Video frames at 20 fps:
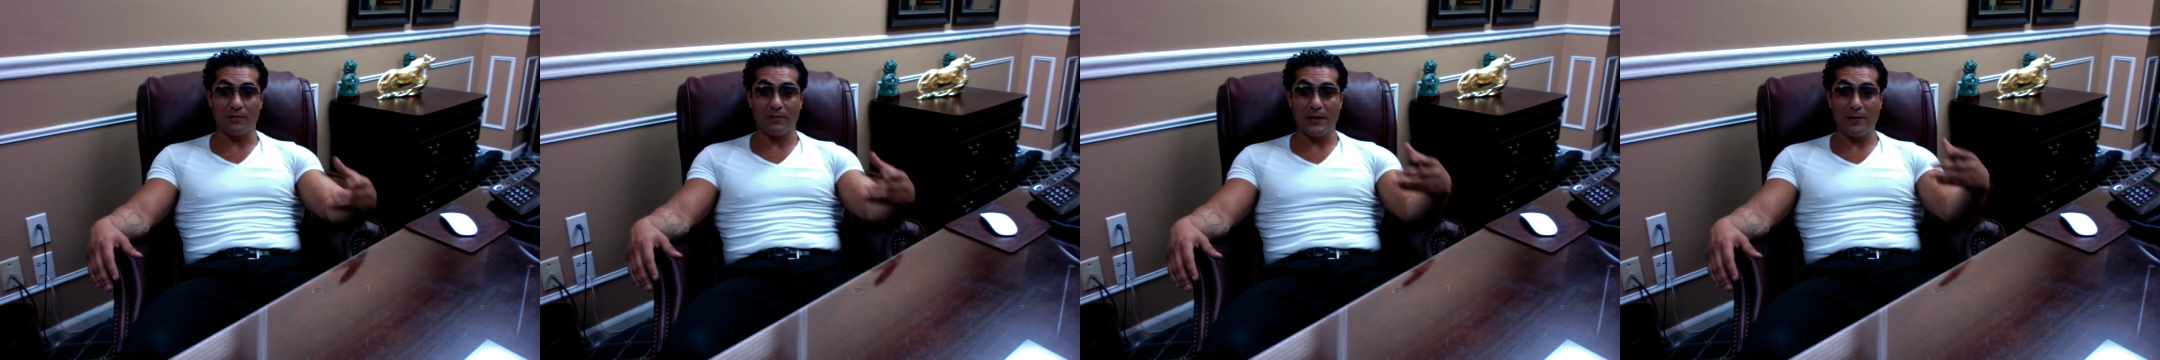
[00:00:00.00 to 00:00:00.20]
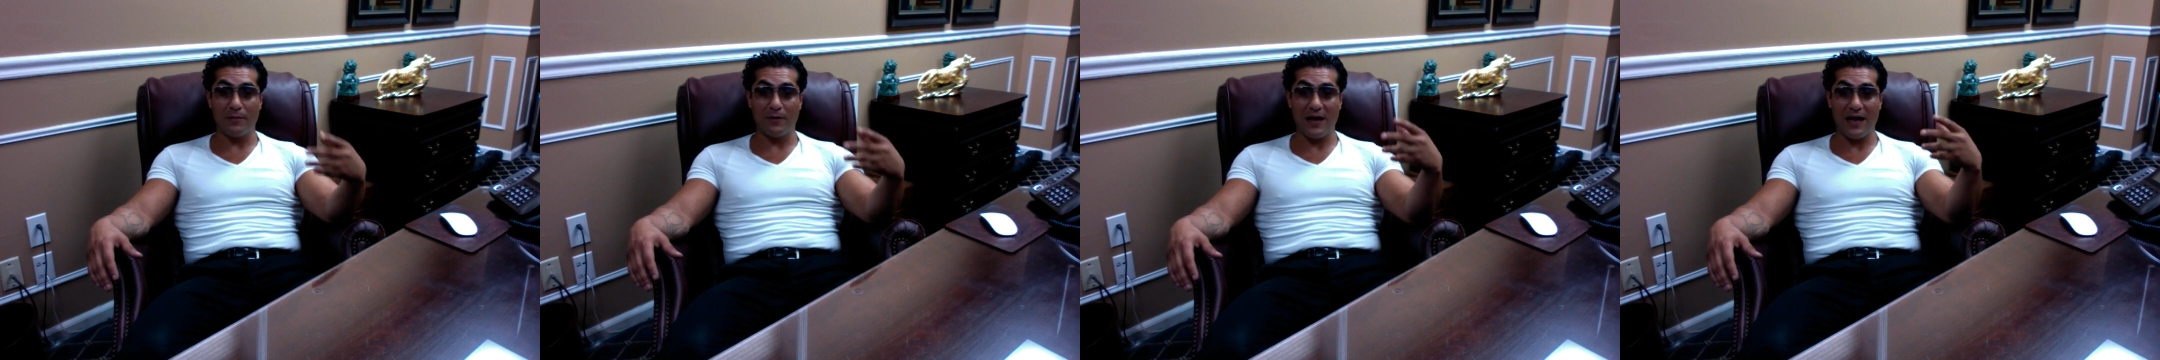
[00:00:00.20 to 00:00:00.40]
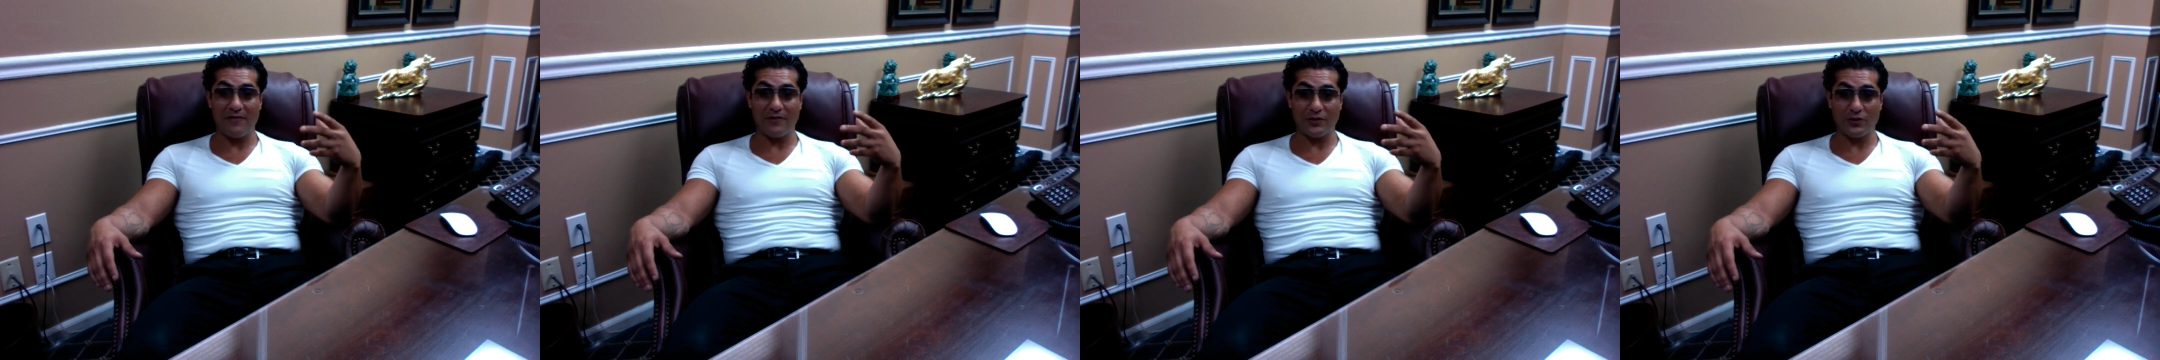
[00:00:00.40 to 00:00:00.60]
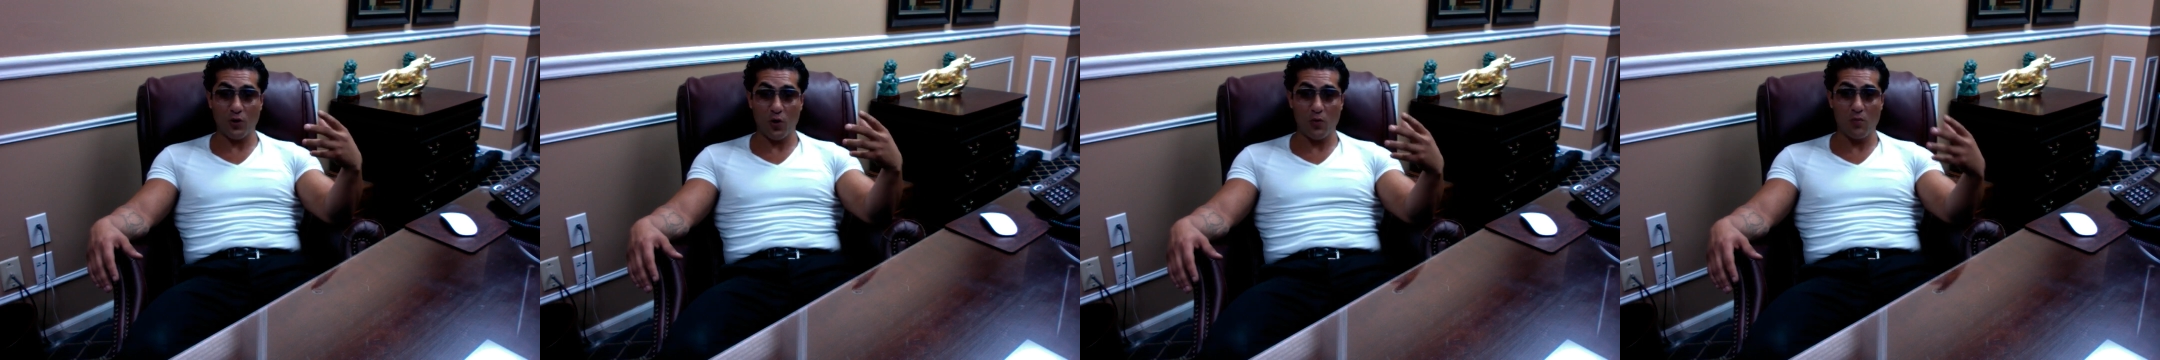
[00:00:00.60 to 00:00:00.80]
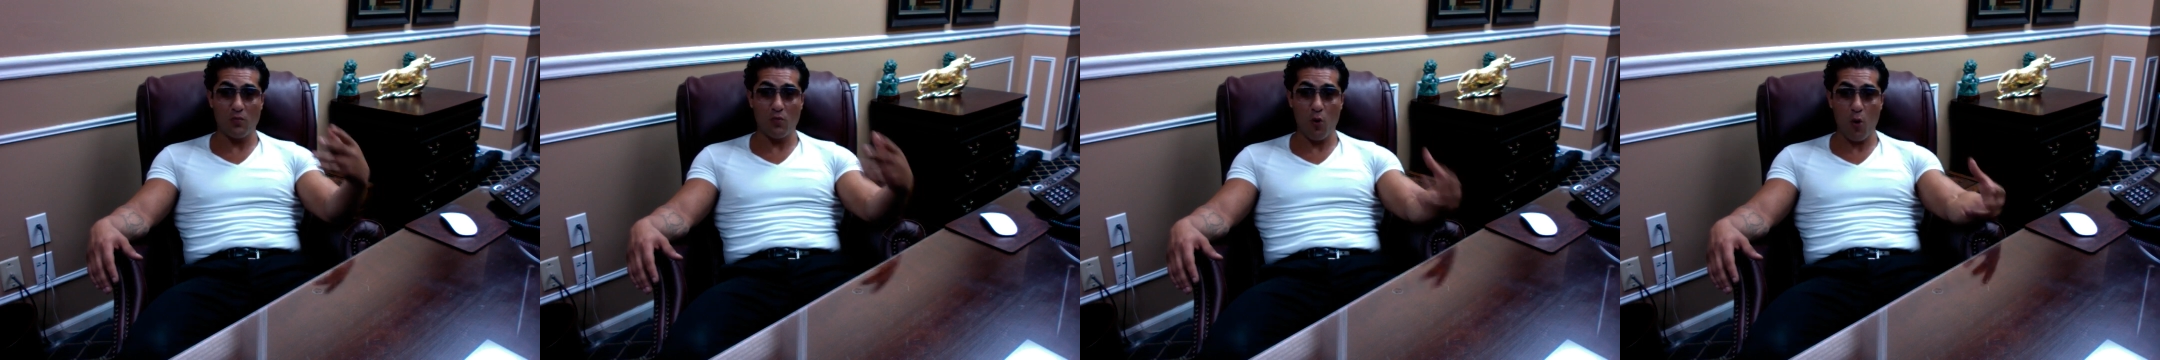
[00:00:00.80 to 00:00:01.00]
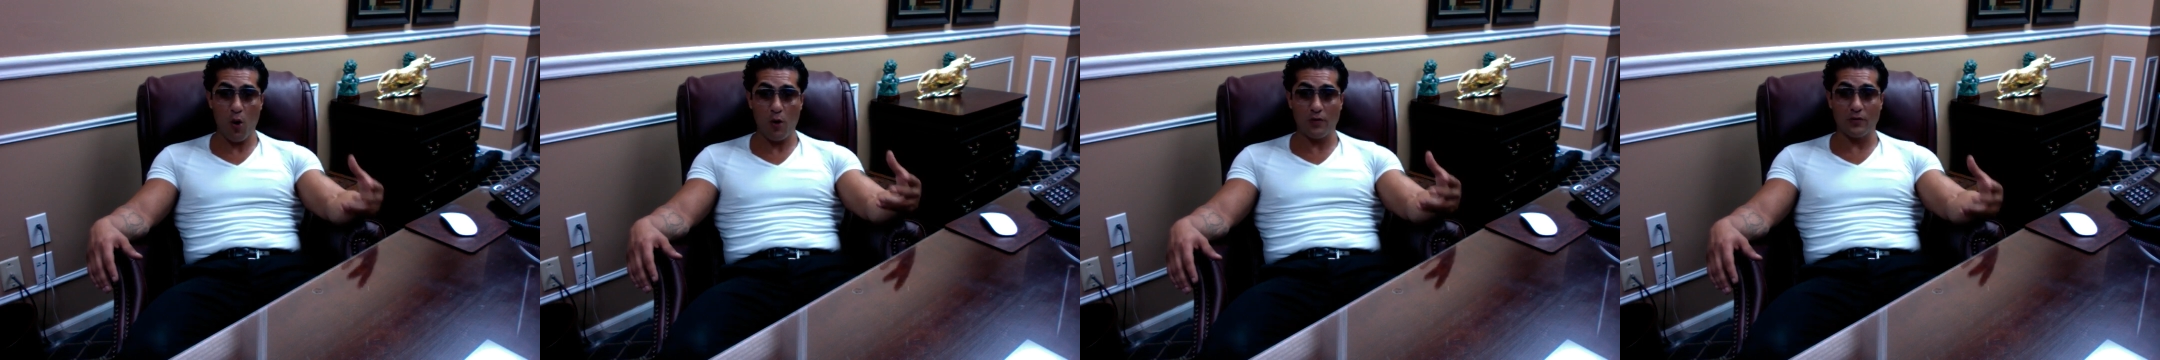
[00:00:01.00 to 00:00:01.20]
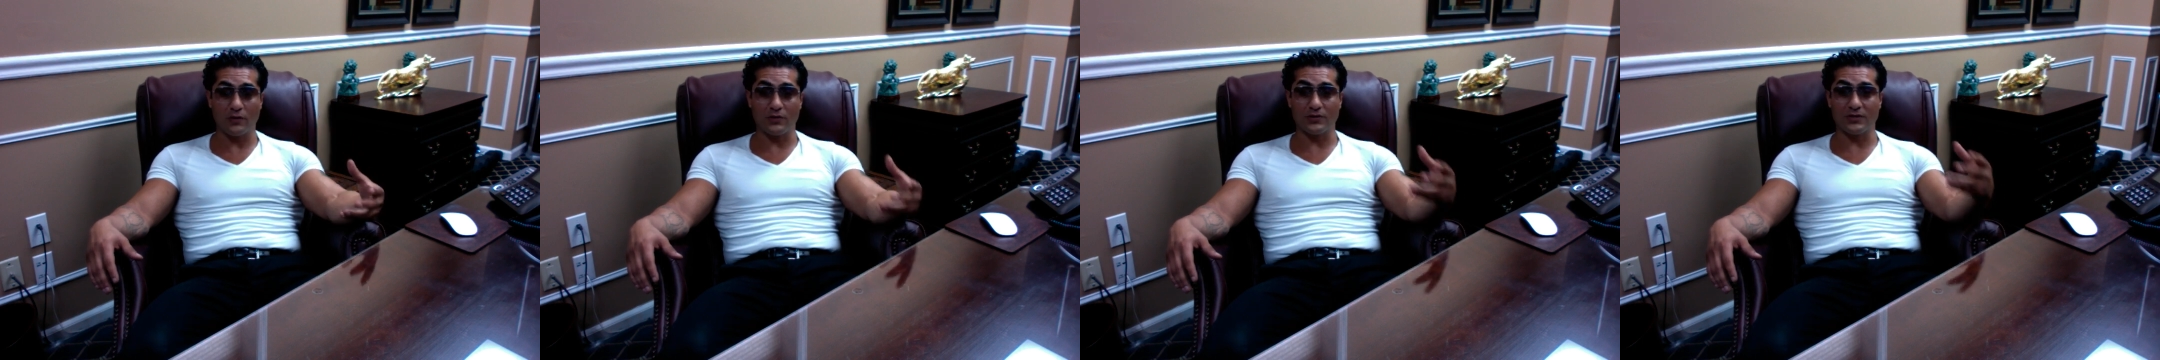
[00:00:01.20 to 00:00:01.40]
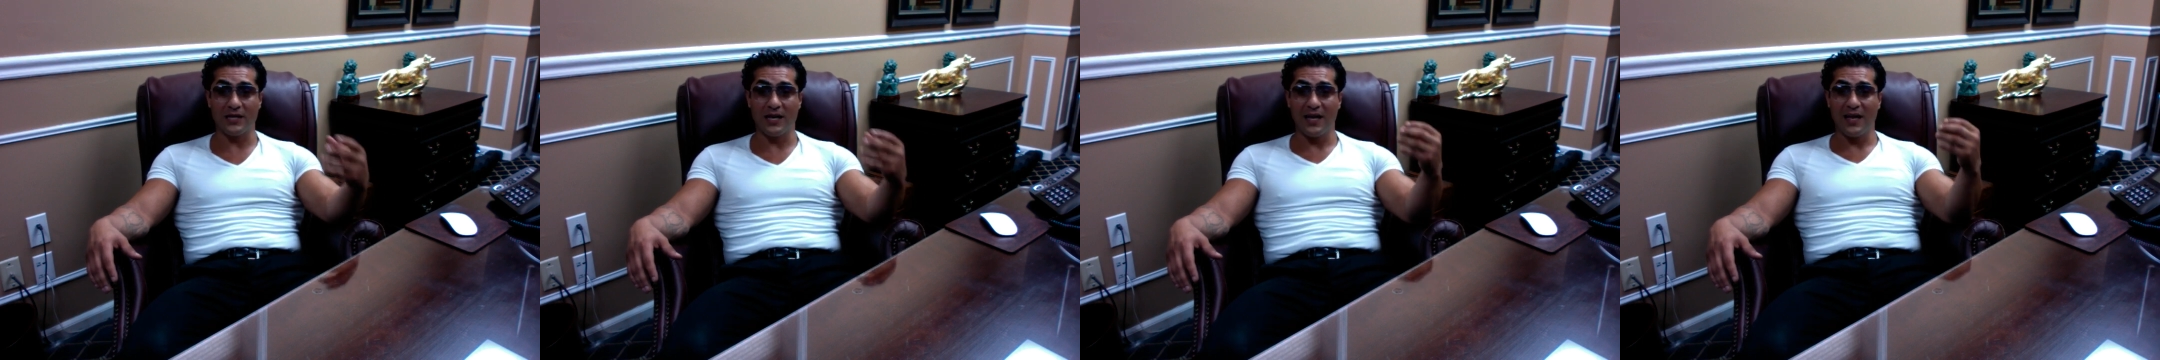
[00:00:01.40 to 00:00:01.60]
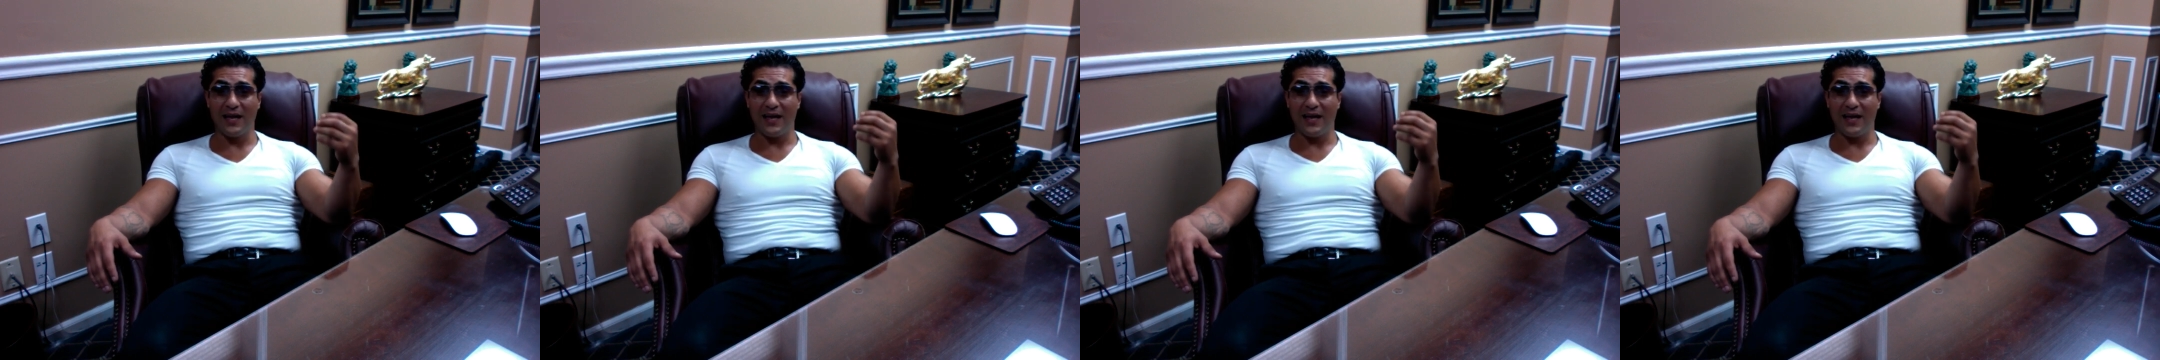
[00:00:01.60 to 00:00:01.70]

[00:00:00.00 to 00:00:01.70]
people having no morals